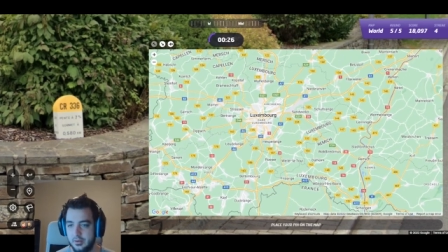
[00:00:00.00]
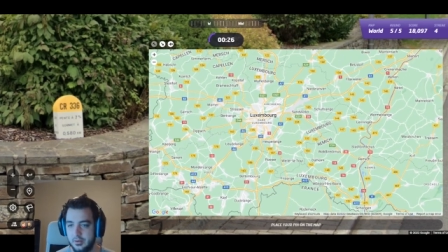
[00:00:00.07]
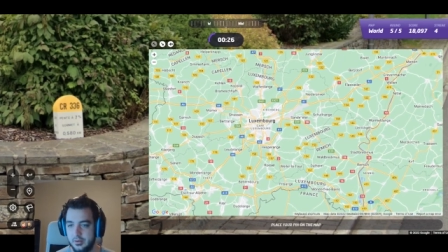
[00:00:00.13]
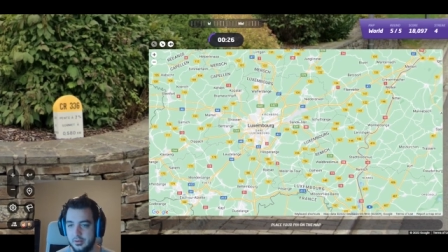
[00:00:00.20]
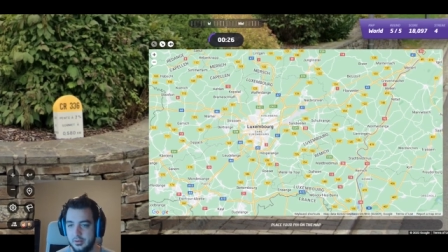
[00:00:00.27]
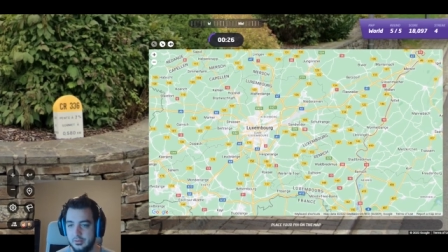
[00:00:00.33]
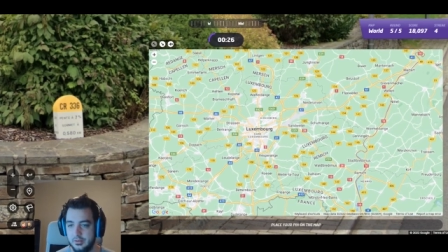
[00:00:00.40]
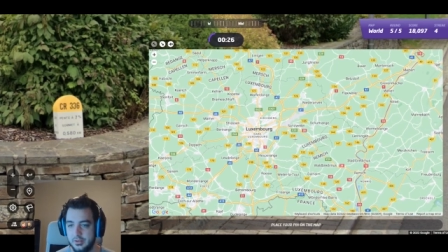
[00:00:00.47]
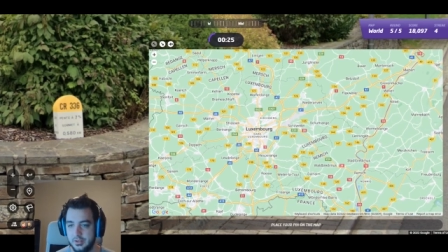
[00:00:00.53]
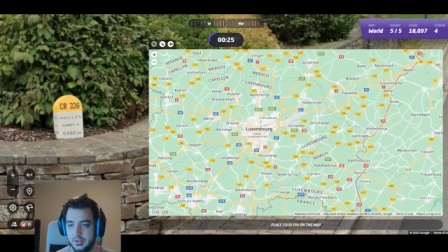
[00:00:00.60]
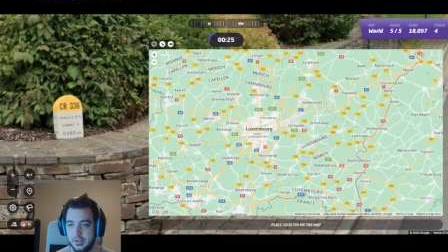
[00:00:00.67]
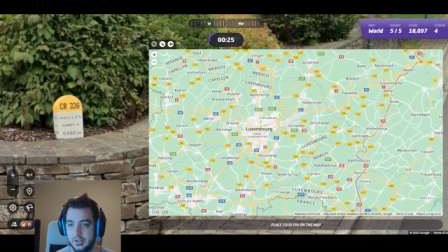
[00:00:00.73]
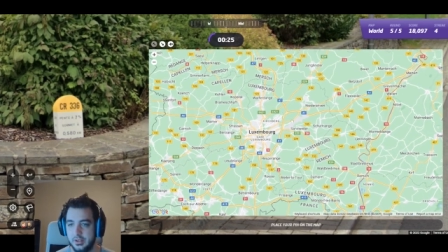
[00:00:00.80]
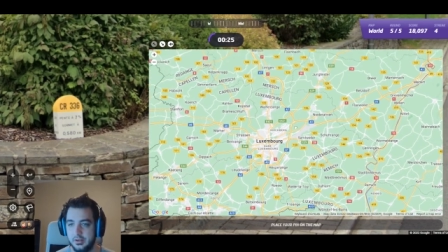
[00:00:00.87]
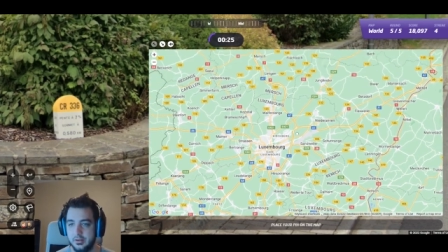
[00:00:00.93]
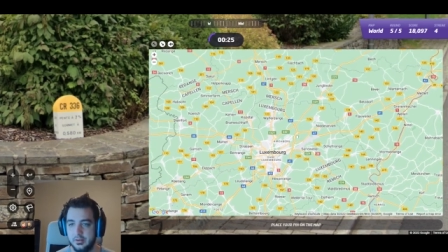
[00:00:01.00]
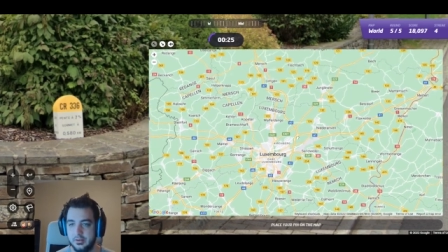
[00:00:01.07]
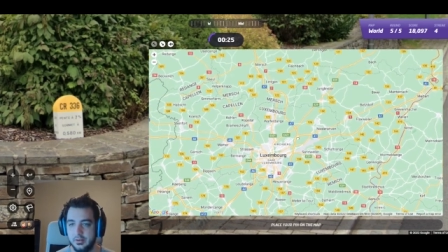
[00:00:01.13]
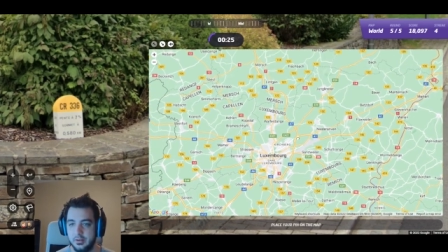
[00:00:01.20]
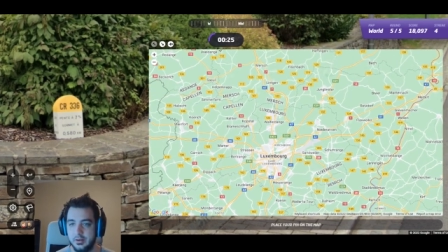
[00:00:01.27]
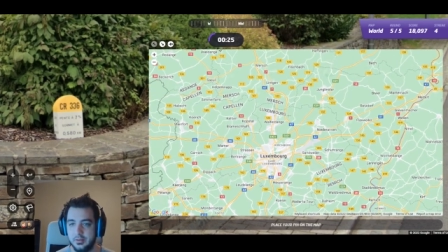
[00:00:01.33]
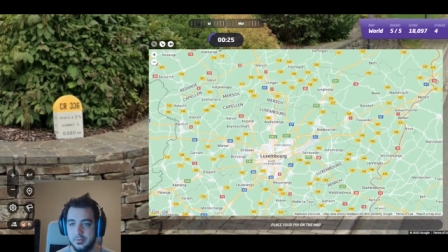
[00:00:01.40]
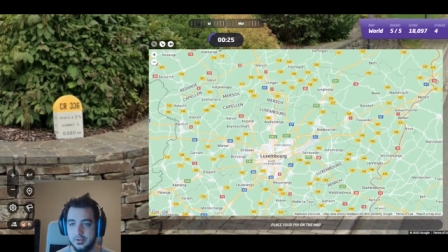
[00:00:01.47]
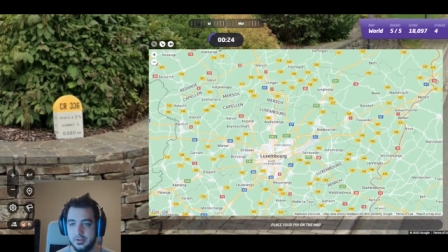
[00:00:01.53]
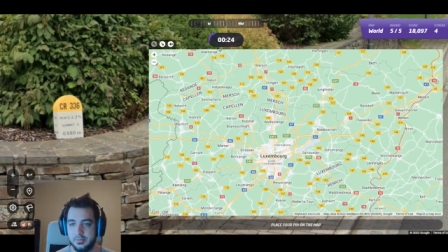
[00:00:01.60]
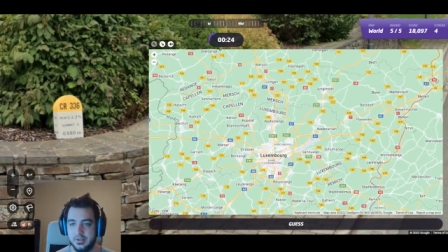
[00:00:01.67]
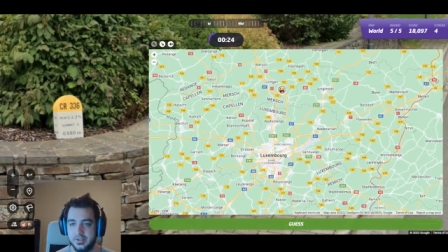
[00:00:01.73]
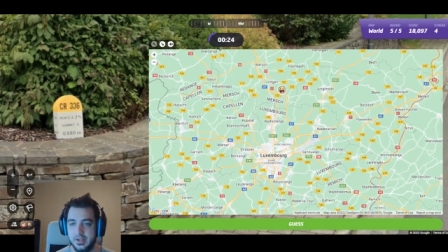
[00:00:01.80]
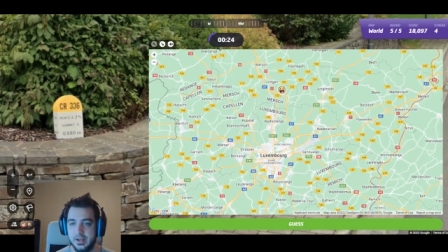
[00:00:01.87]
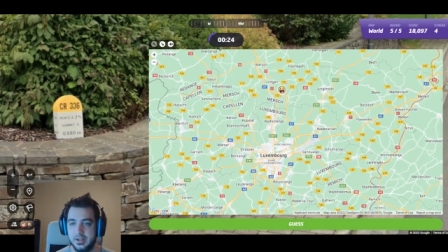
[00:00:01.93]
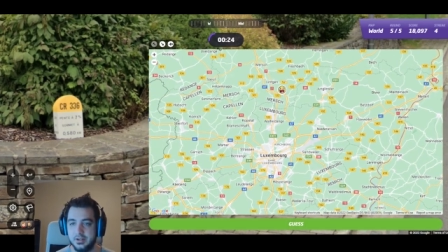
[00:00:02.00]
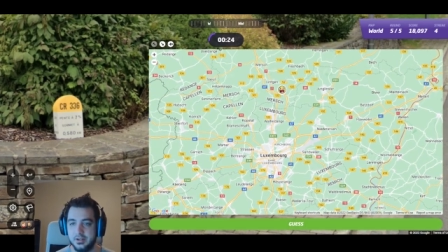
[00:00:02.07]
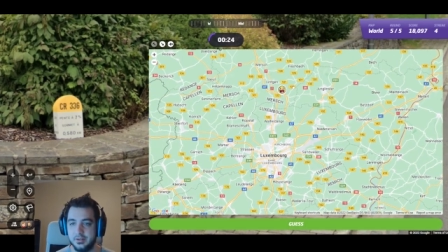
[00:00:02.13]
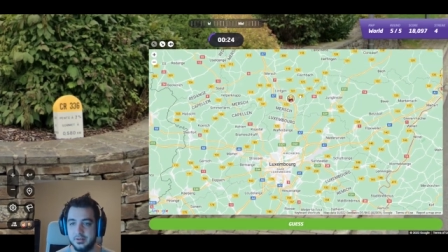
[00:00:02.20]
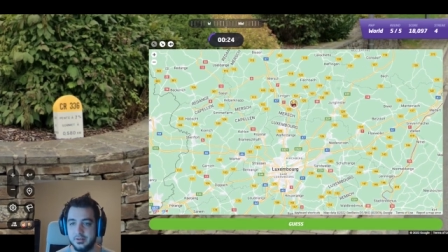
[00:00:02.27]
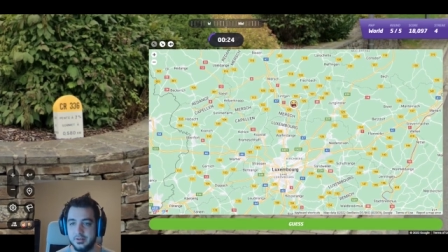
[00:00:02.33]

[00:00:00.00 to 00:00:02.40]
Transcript: usually the numbers are beside each other.